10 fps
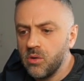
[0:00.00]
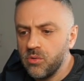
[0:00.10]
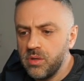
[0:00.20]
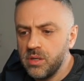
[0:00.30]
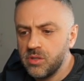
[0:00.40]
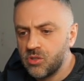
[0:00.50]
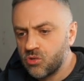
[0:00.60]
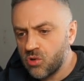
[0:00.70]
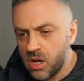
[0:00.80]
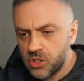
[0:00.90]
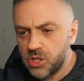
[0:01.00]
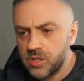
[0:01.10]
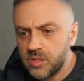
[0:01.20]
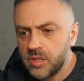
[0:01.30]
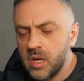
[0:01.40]
the
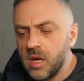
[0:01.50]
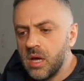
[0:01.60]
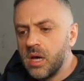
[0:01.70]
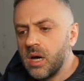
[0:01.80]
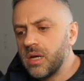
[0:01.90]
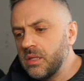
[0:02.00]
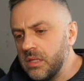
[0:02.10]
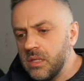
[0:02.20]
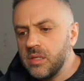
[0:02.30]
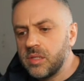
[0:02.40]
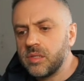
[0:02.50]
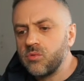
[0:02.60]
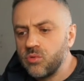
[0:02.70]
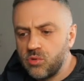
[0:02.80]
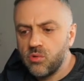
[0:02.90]
instructions on this
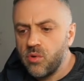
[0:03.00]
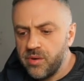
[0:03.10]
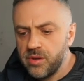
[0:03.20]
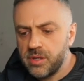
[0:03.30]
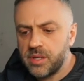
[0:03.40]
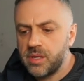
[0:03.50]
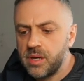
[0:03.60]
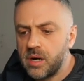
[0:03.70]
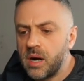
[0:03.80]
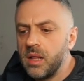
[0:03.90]
tutorial here,